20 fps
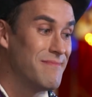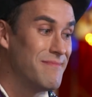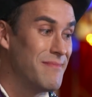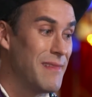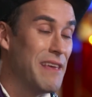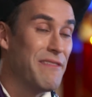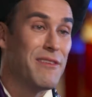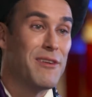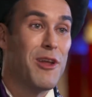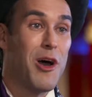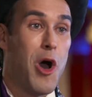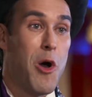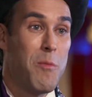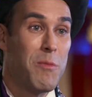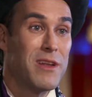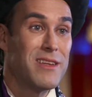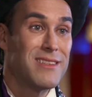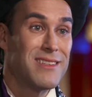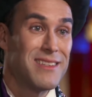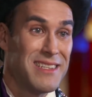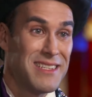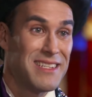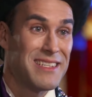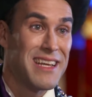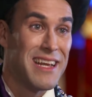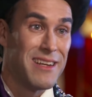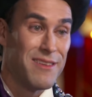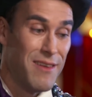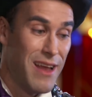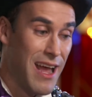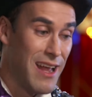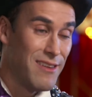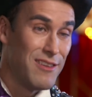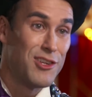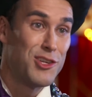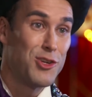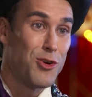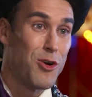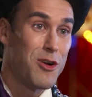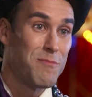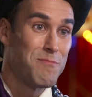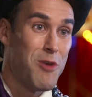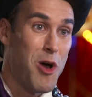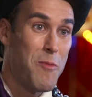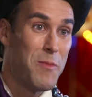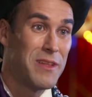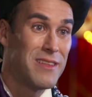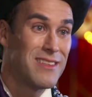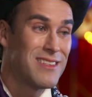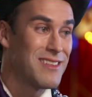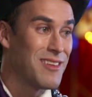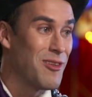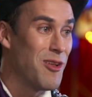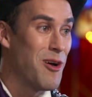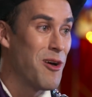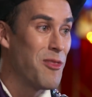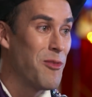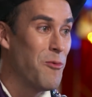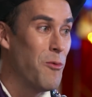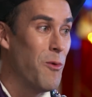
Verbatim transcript: Even homelessness at short moments along the